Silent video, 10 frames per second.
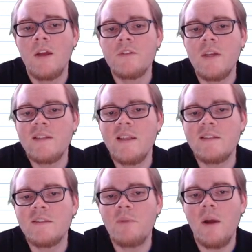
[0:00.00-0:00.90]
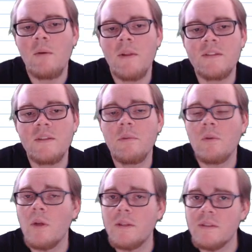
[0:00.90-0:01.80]
So I'd say this is probably one of the
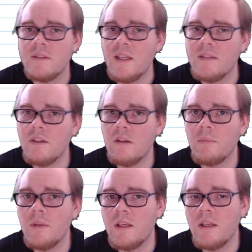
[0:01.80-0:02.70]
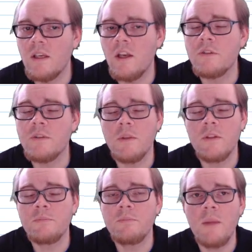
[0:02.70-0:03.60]
simpler ones. It's testing your ability to know some of
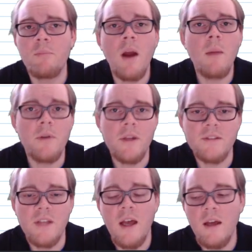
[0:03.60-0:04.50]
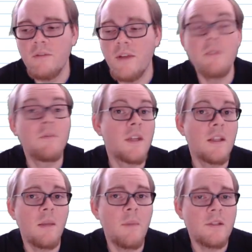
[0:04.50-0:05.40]
those properties of
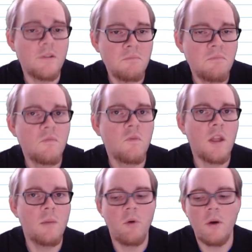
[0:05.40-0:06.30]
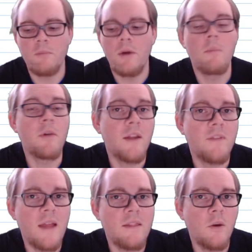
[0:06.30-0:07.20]
infinite limits. Really important property at
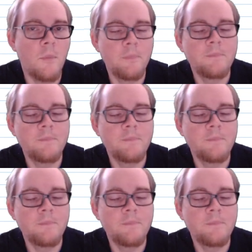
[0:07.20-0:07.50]
that, though.